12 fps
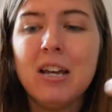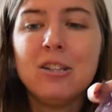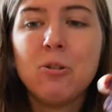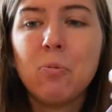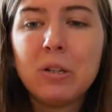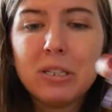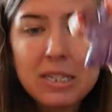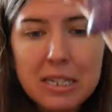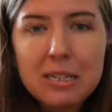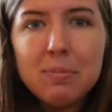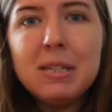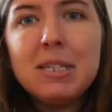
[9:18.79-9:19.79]
So once
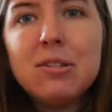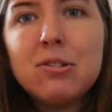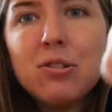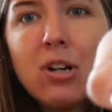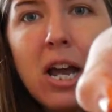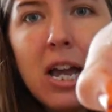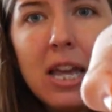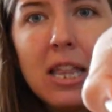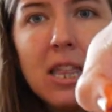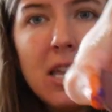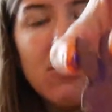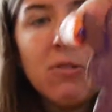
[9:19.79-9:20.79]
these pieces are dry,
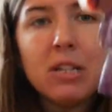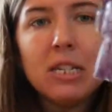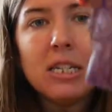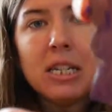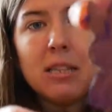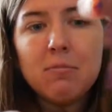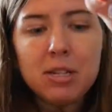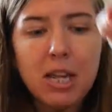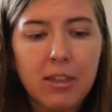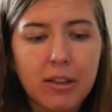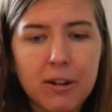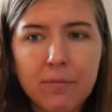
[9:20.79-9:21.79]
then you can stick them
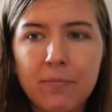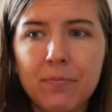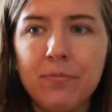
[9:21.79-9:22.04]
together,